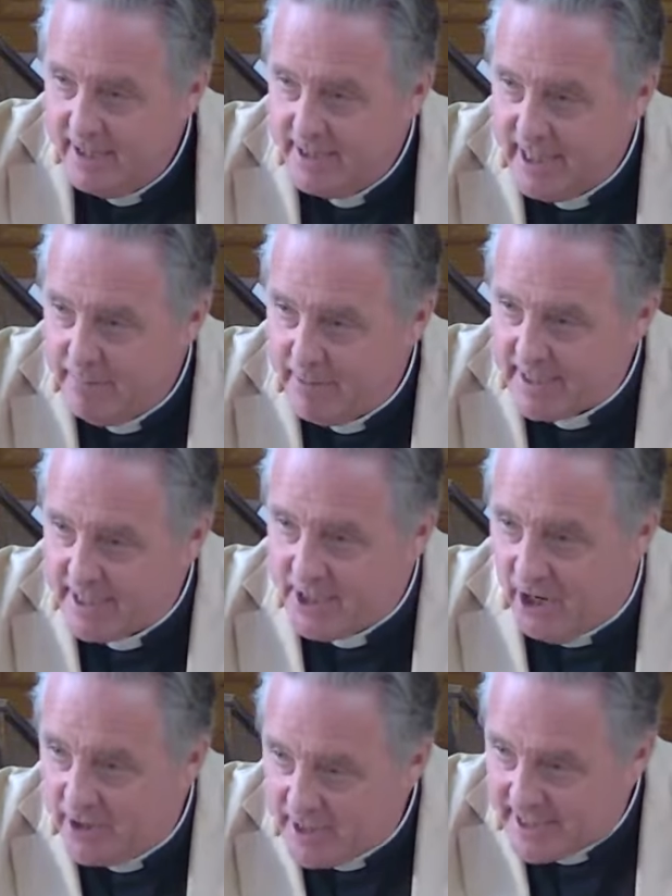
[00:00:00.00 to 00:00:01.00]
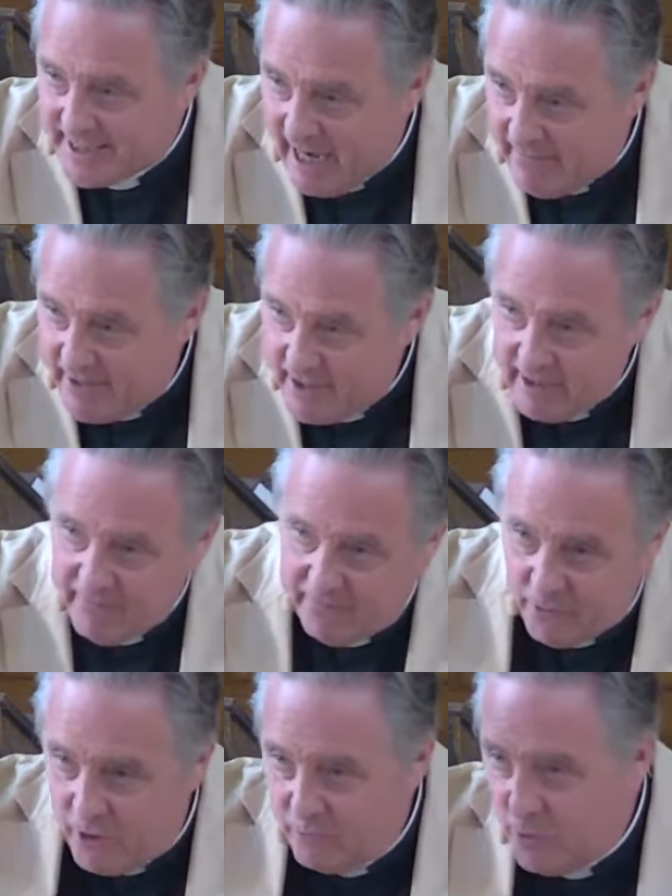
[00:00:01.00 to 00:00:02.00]
deepest, darkest Devon, at
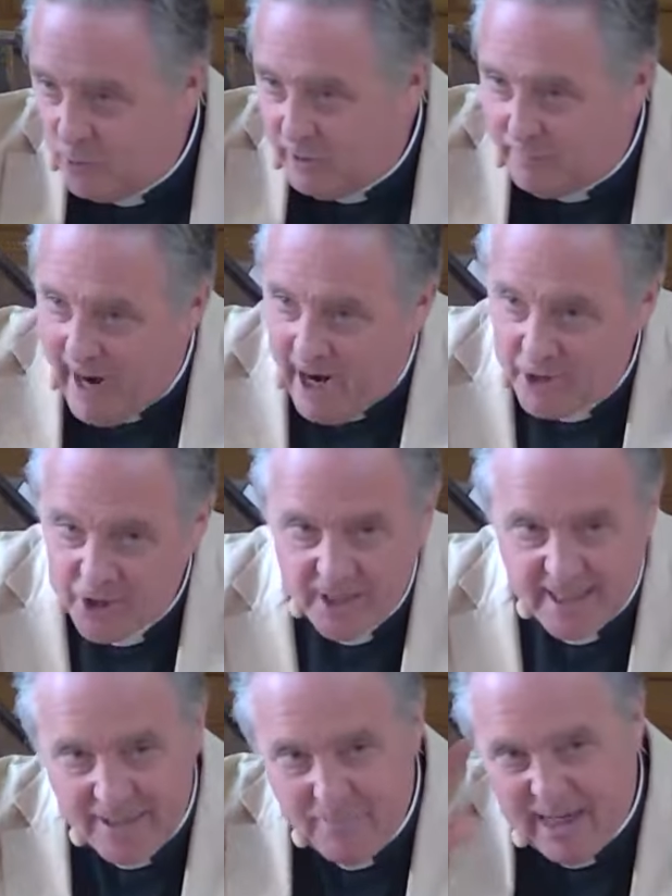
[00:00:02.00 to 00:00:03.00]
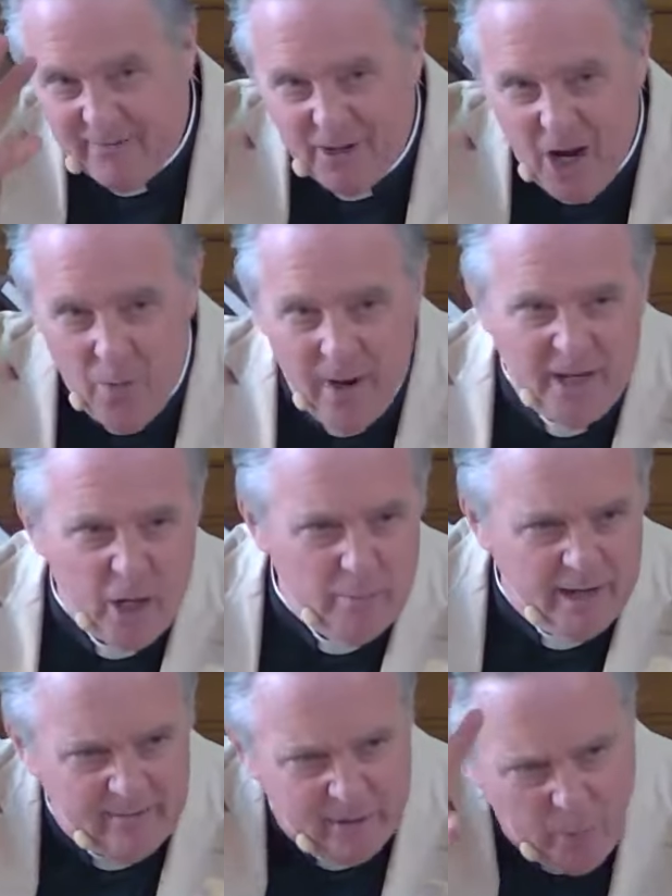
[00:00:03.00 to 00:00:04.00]
four rural parishes in the middle of nowhere.
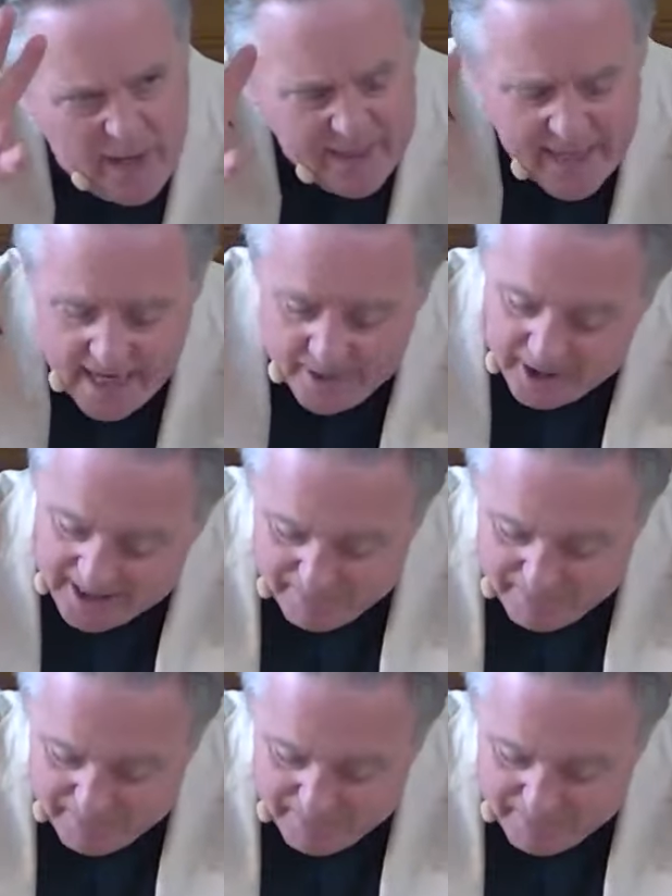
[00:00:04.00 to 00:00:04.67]
Nobody ever went there, just